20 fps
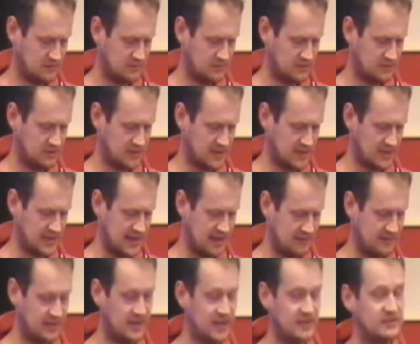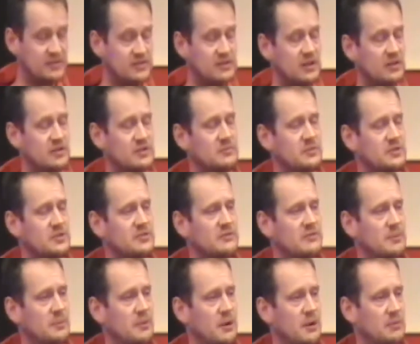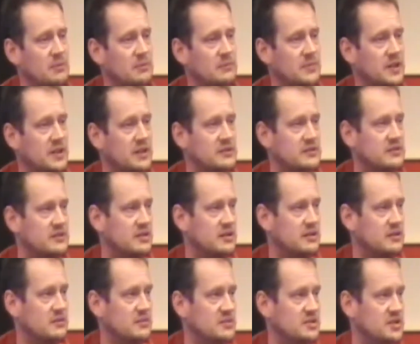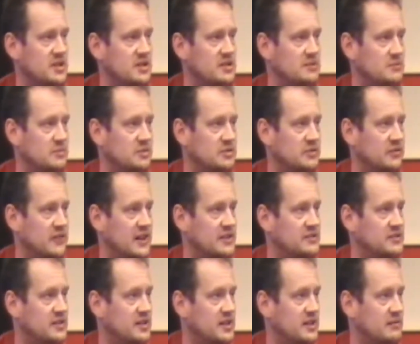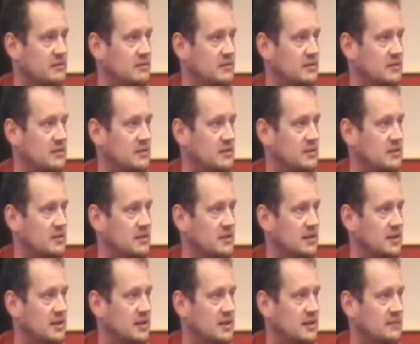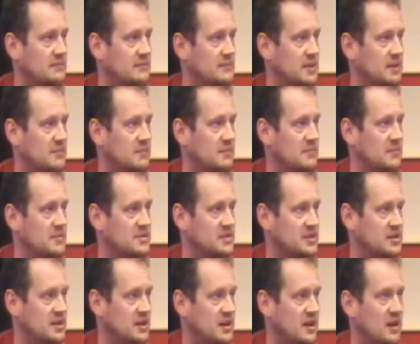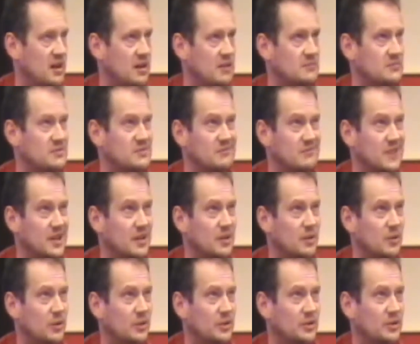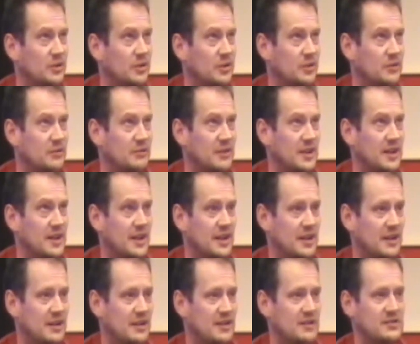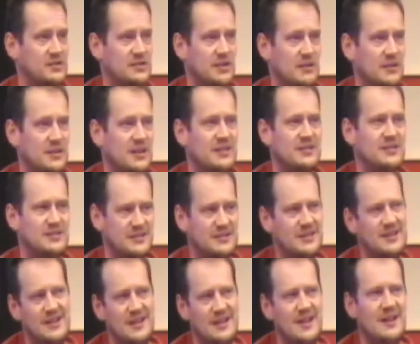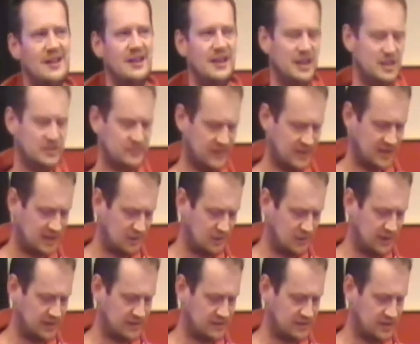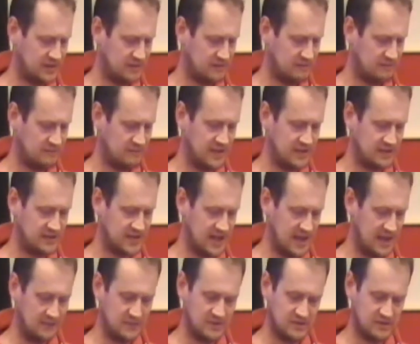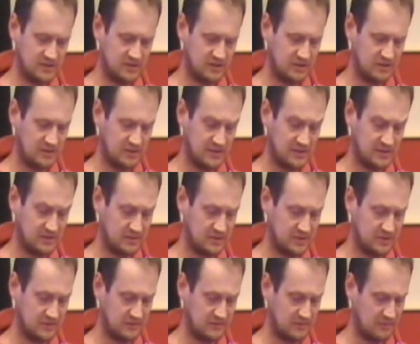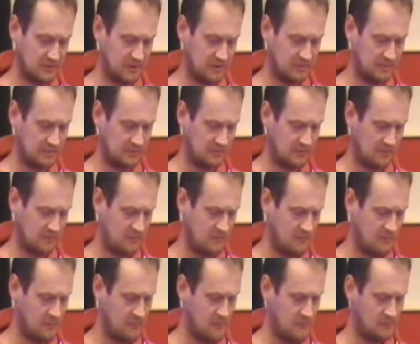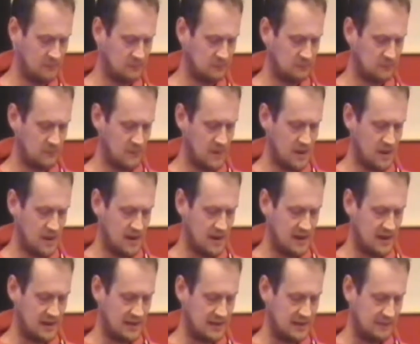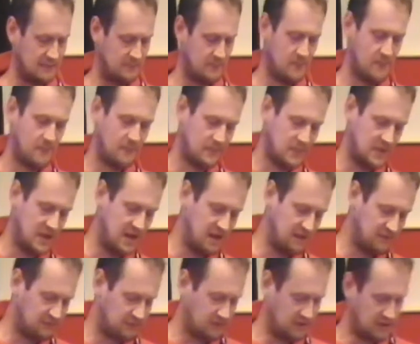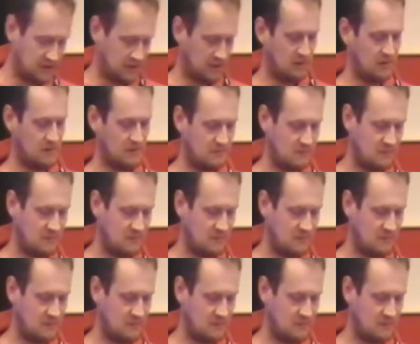So nowadays there's not so much of a problem because of the machines are much faster now. A machine at home is like quad core, 3 gigahertz, so it's very quick, so the real time doesn't come into much of a problem. But overall,